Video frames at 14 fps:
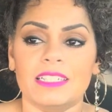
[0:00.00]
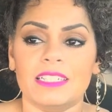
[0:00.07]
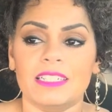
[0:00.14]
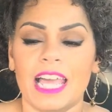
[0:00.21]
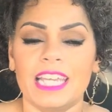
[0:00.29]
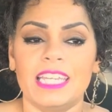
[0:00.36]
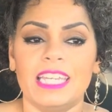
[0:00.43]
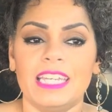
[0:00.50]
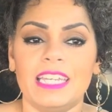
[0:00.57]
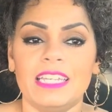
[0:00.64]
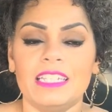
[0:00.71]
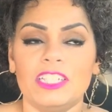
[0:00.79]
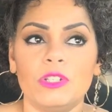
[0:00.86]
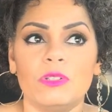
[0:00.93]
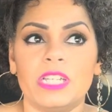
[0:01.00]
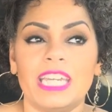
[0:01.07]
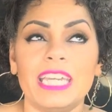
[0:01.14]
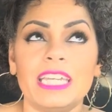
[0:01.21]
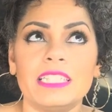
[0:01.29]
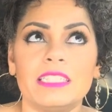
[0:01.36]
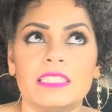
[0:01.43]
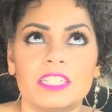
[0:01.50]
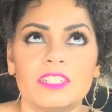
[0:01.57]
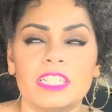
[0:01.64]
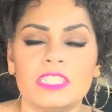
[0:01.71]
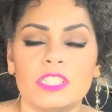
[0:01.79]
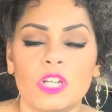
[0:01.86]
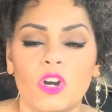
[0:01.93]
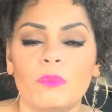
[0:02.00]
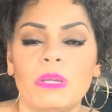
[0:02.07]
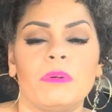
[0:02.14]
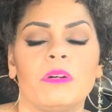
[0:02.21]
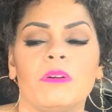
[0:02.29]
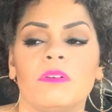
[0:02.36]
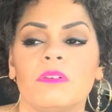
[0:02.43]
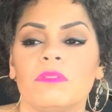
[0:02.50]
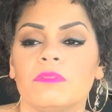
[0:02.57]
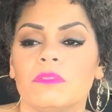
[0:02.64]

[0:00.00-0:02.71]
like he literally told people,